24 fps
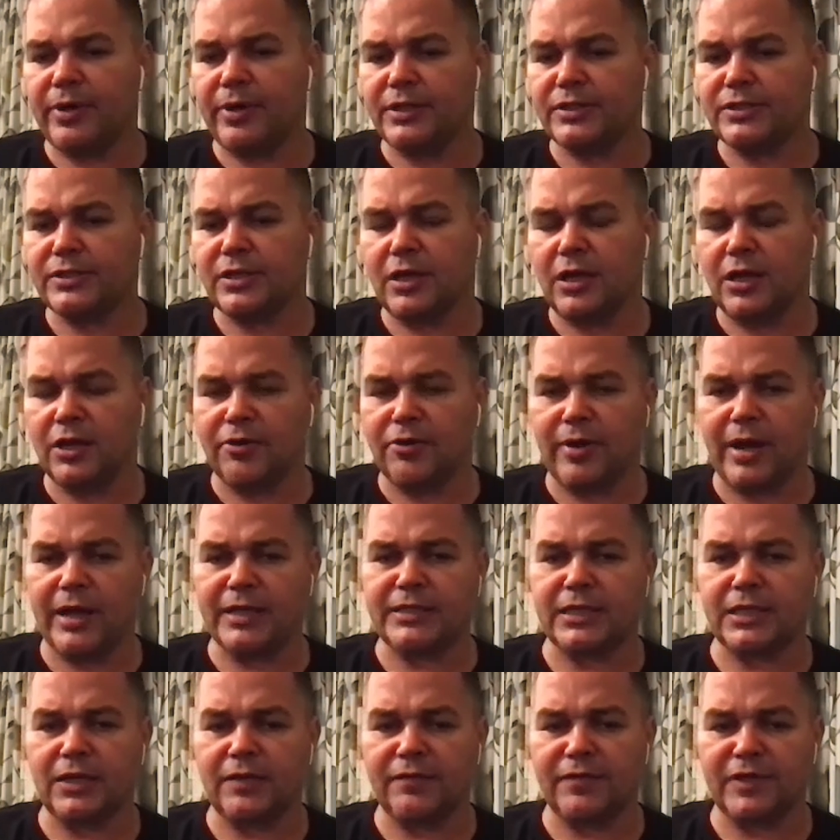brings a great
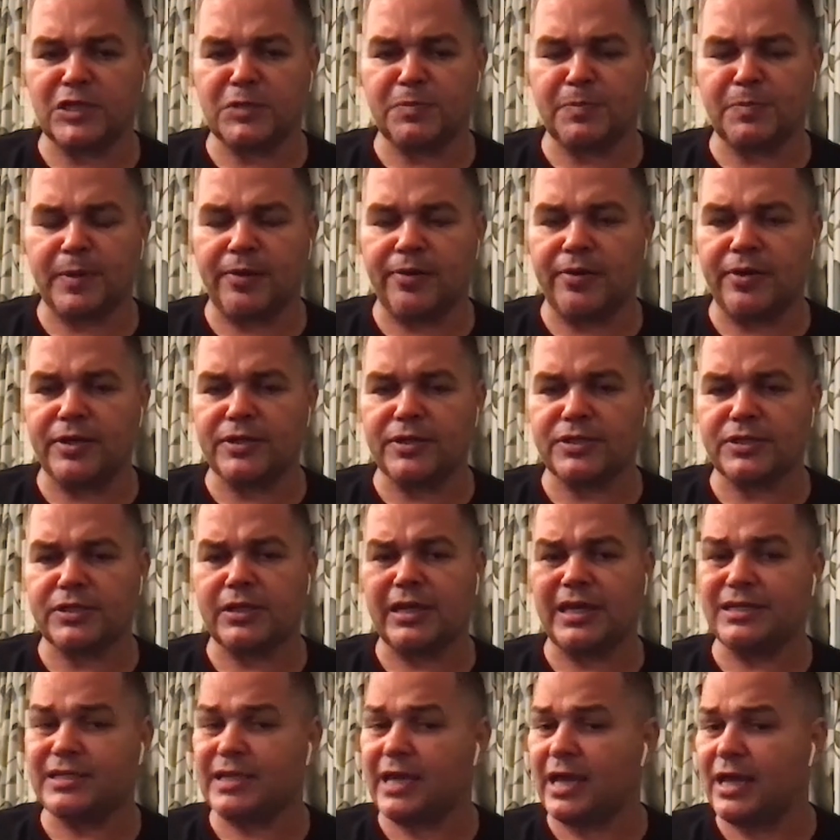deal of experience.
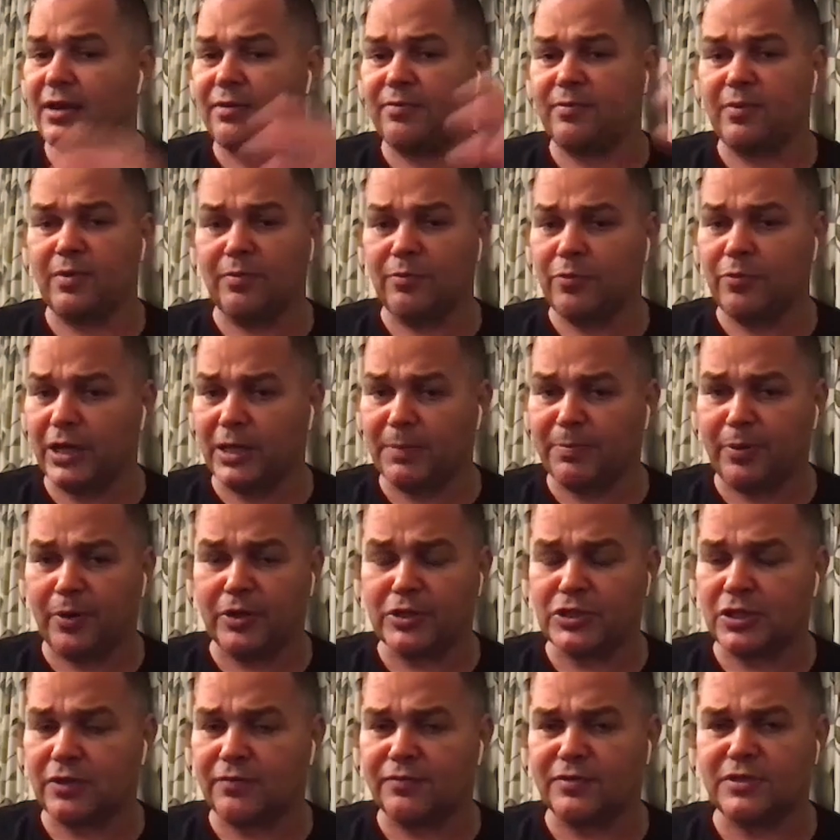He's had really
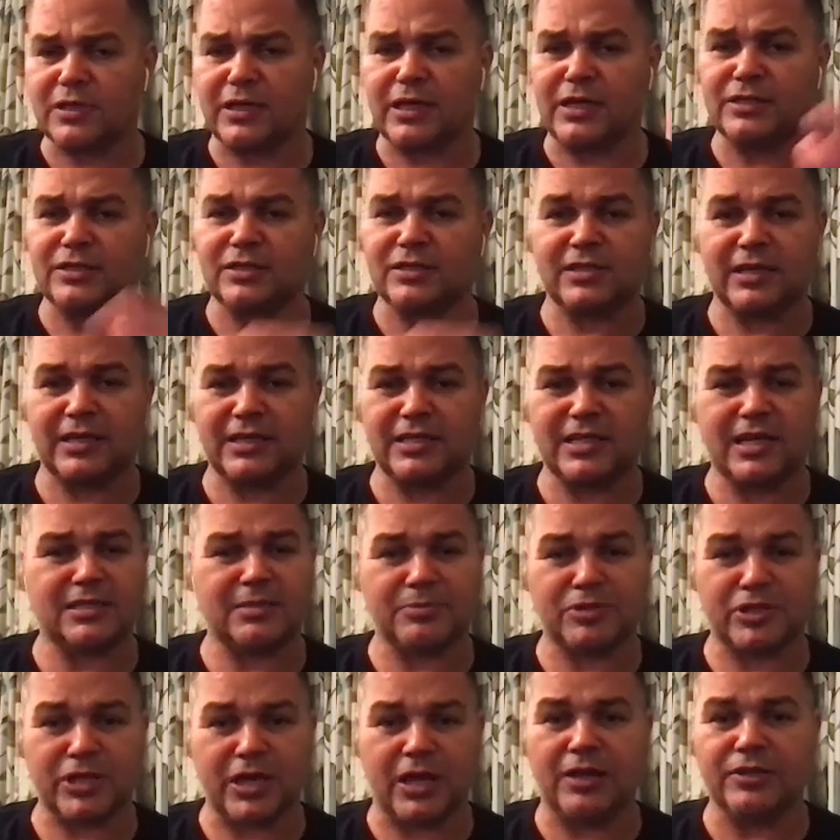positive seasons. He's had
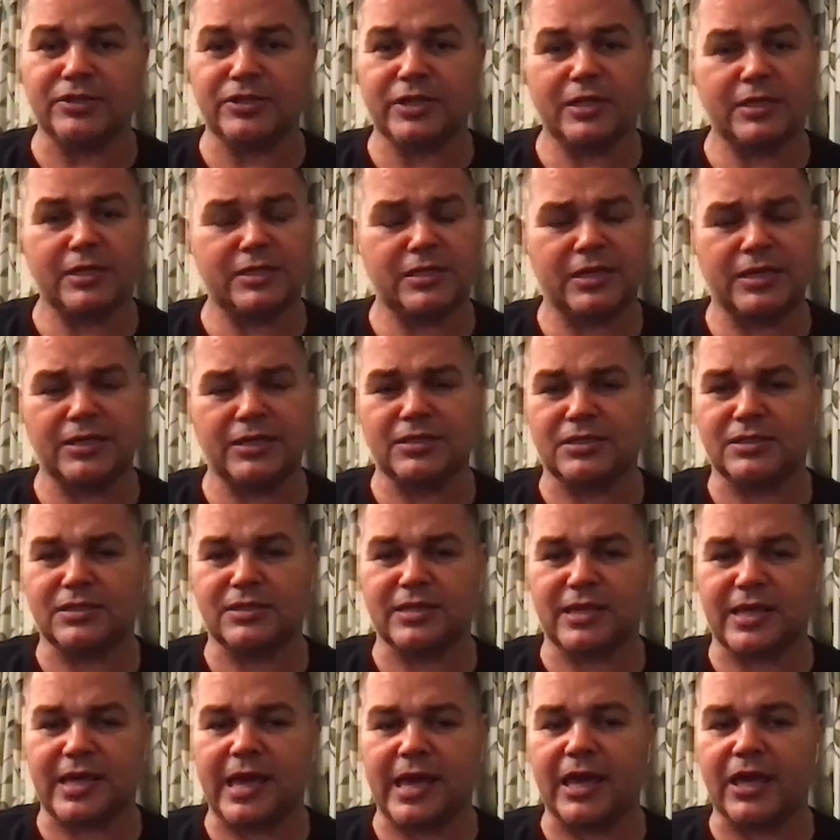some challenging
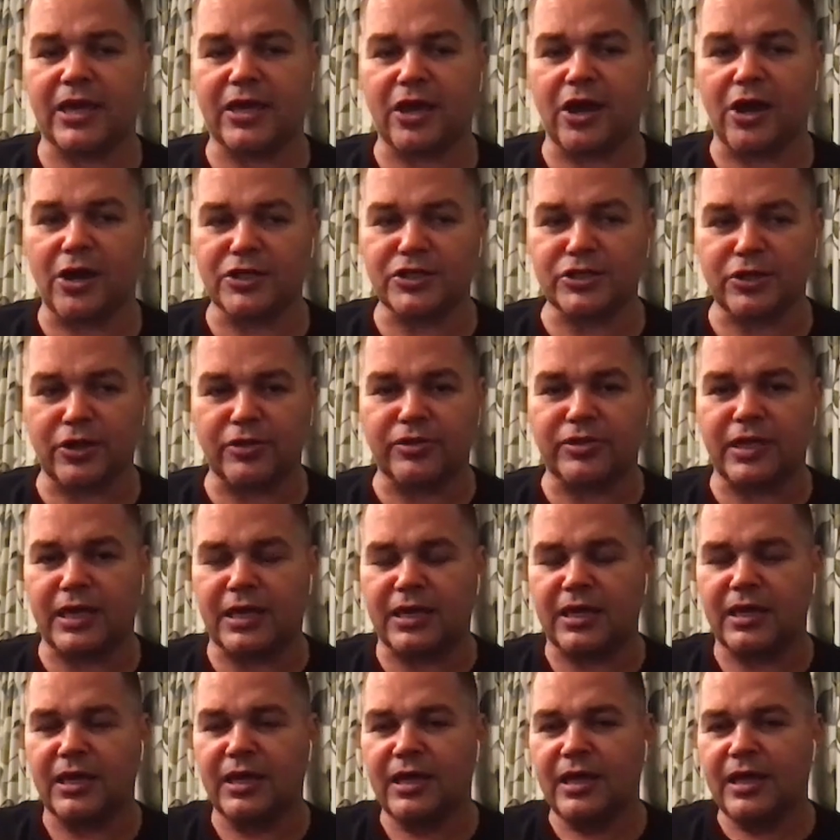seasons as a head coach. And I think,